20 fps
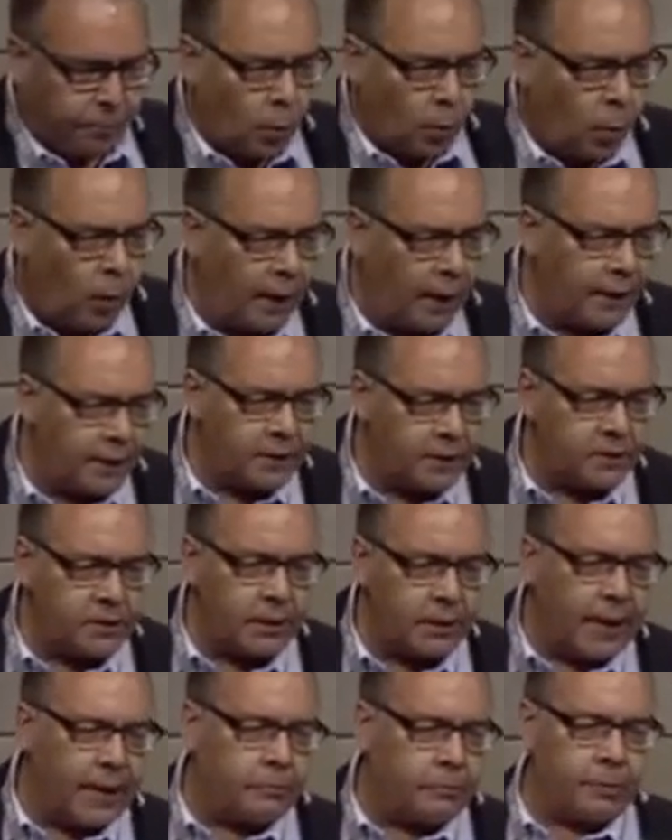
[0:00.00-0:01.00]
One is
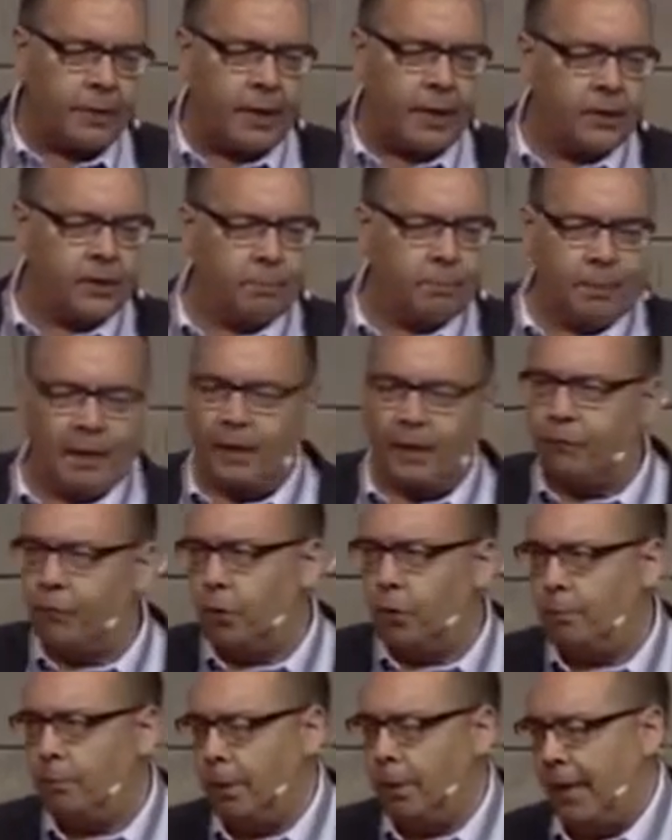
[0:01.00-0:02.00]
an education
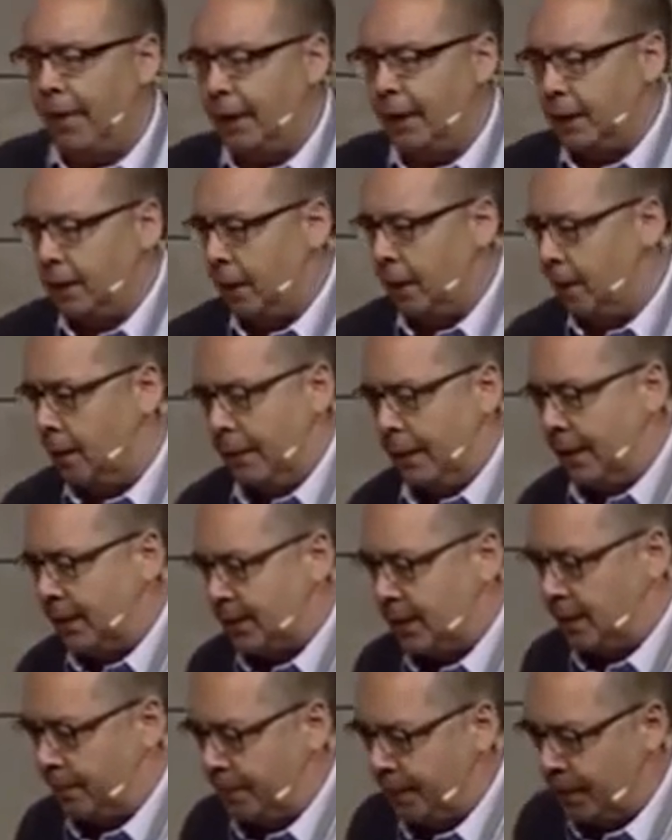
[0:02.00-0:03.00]
platform, like
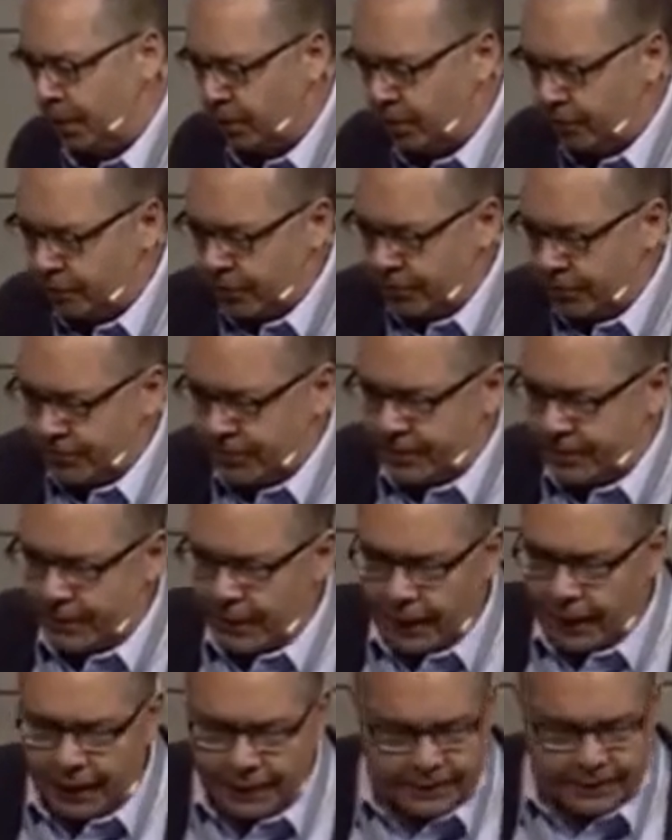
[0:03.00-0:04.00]
SAP University
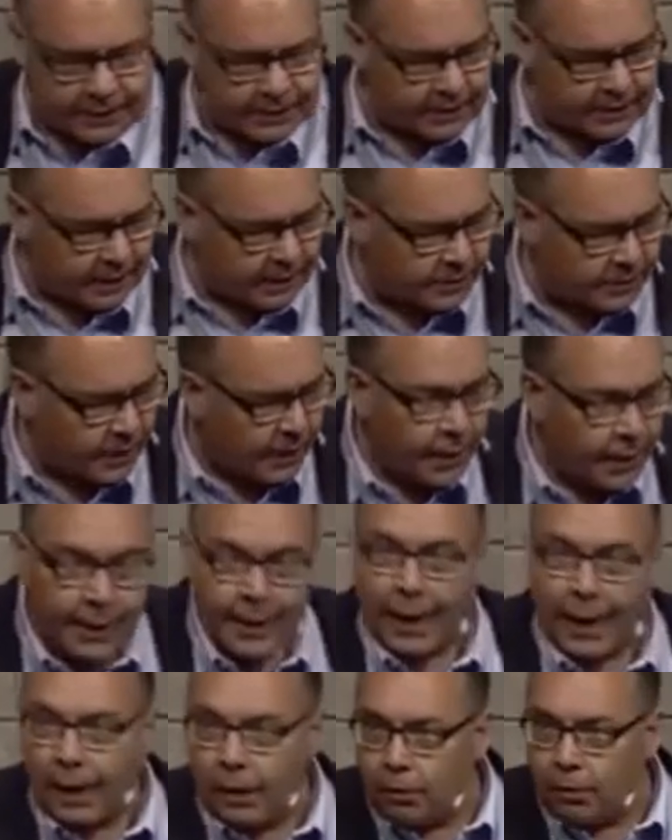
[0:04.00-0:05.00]
Alliances does
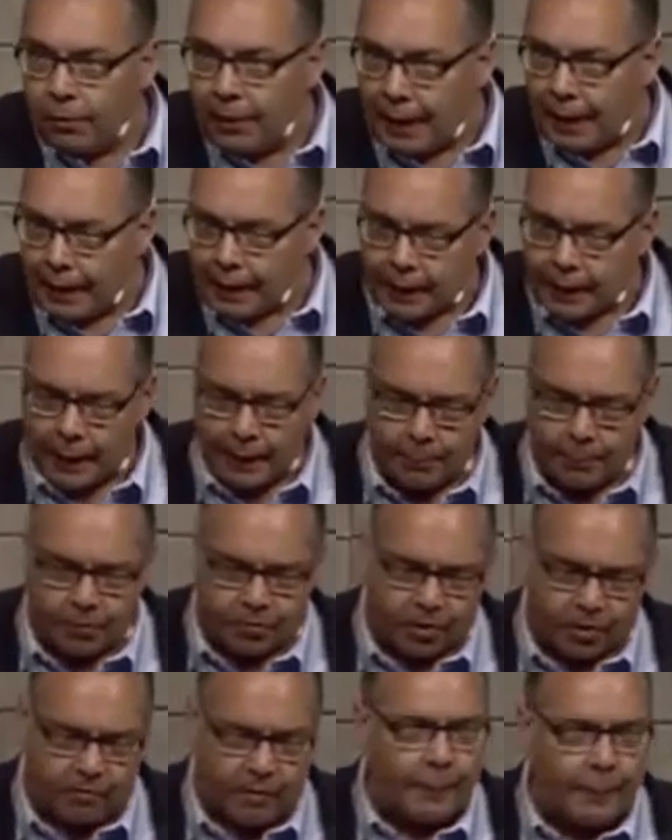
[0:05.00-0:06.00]
now, like
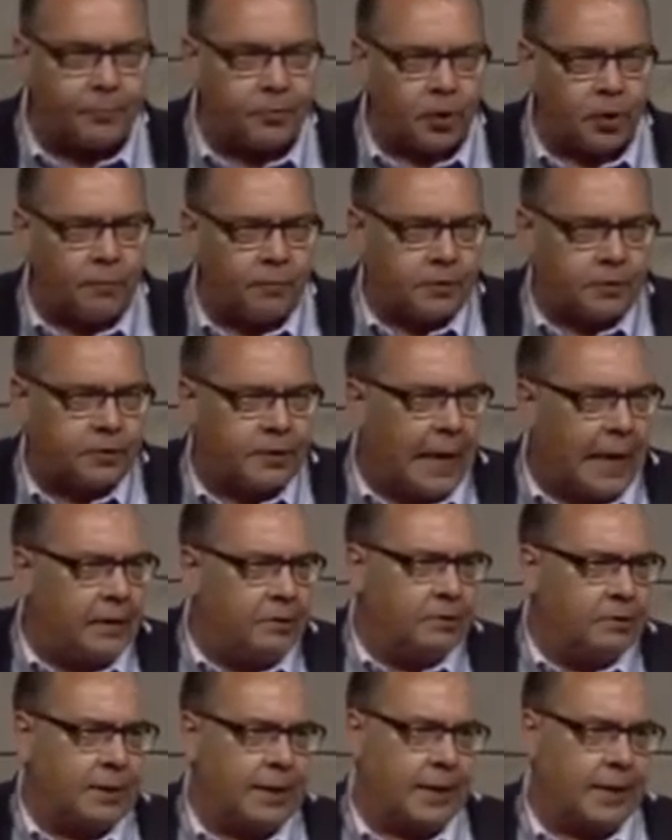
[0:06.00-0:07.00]
Amazon Web Services
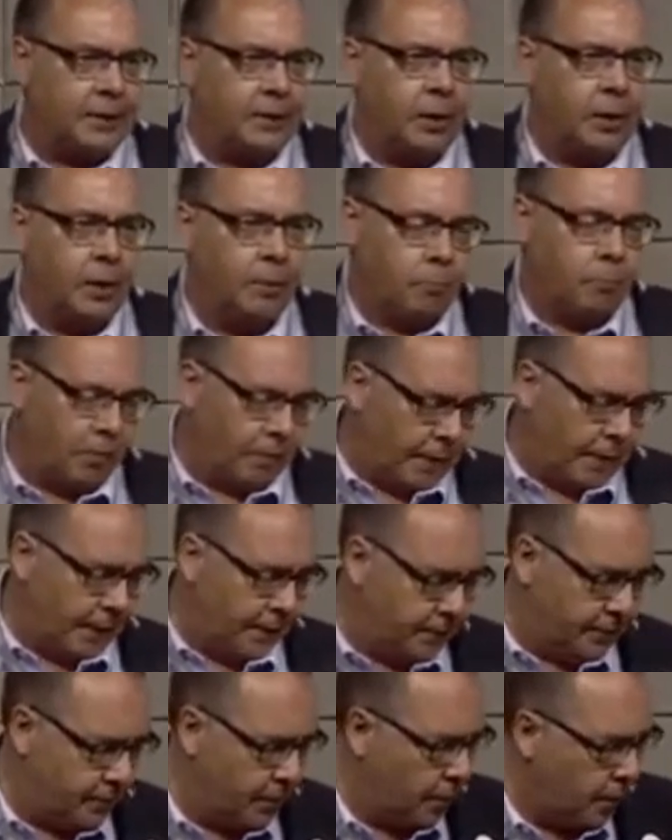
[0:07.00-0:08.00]
Educate
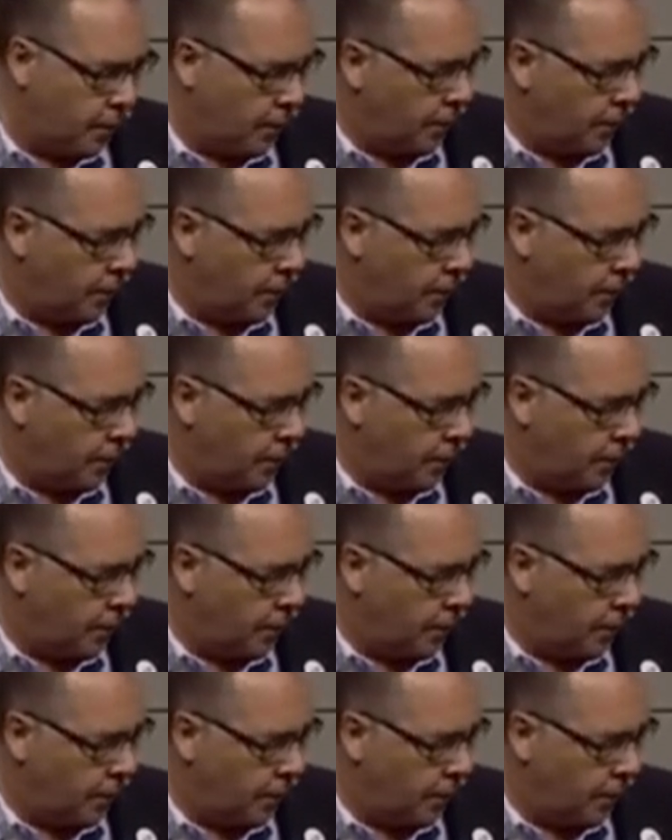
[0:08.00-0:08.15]
provides.